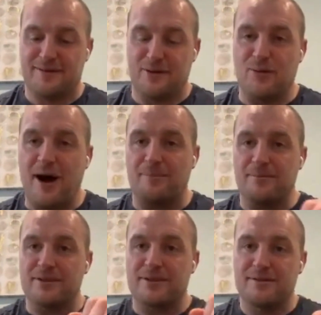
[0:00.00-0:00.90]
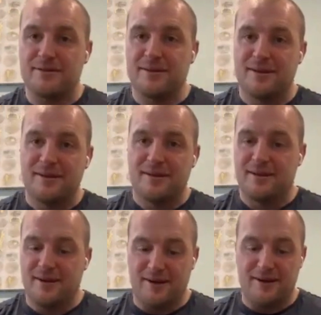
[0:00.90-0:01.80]
The Rams,
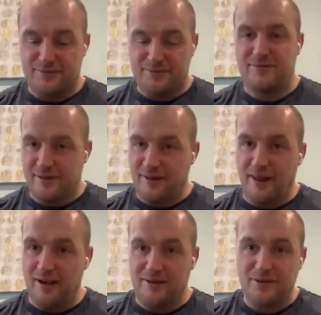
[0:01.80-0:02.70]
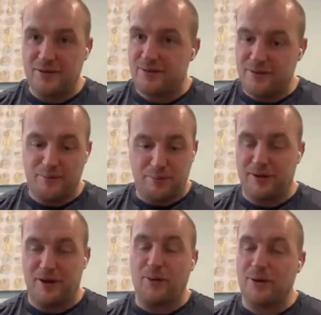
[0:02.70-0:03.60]
they're like
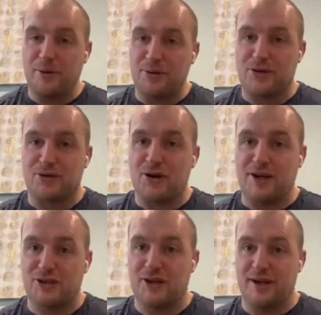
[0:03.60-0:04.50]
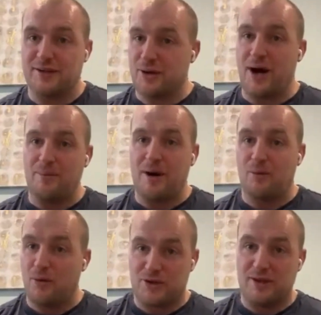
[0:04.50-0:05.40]
bloody horrible to try shear. So
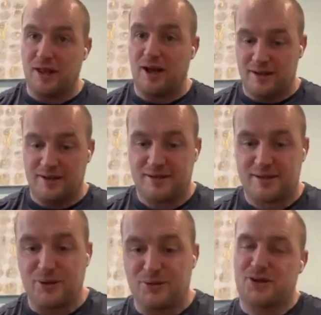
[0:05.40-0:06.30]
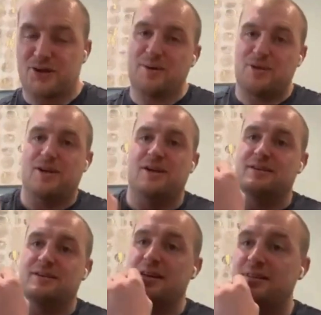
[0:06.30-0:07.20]
I'm watching like these skilled sheep shear,
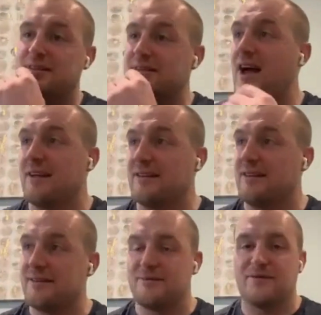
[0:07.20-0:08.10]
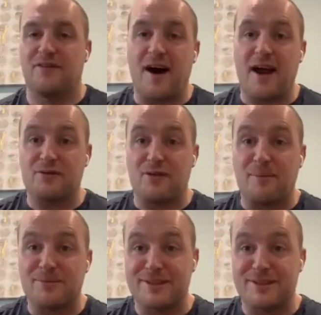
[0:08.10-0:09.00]
and there's like 5
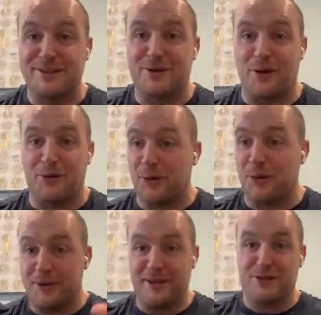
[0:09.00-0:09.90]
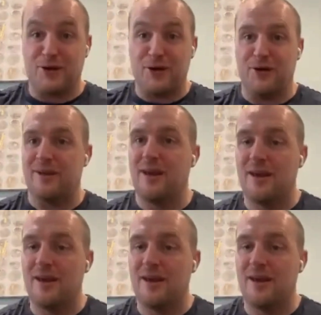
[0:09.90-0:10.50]
rams that you've got to do with this herd.